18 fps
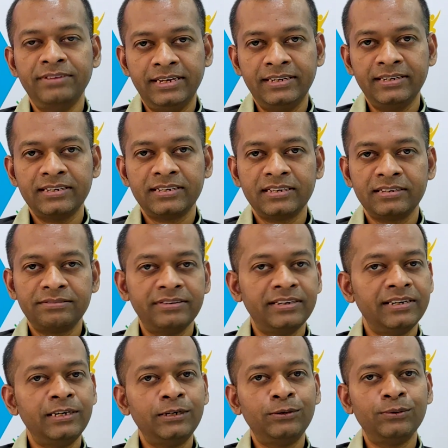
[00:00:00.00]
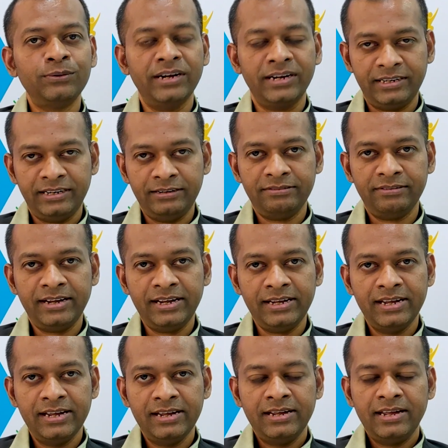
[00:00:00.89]
weaknesses we need to
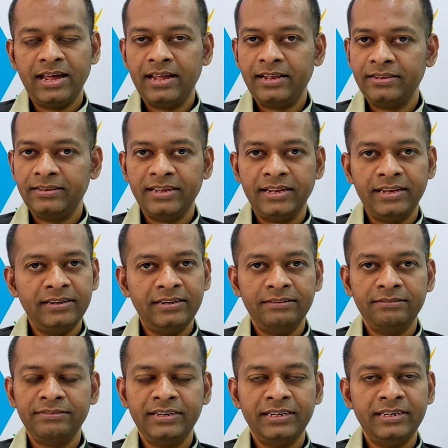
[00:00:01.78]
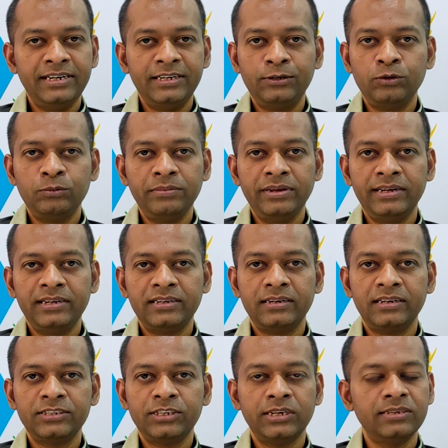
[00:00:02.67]
rectify, and then we need to make
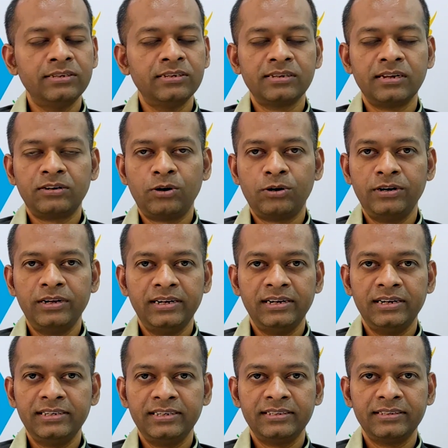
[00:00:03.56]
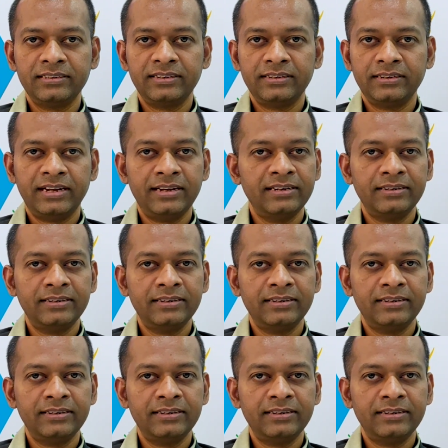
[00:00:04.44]
changes accordingly. And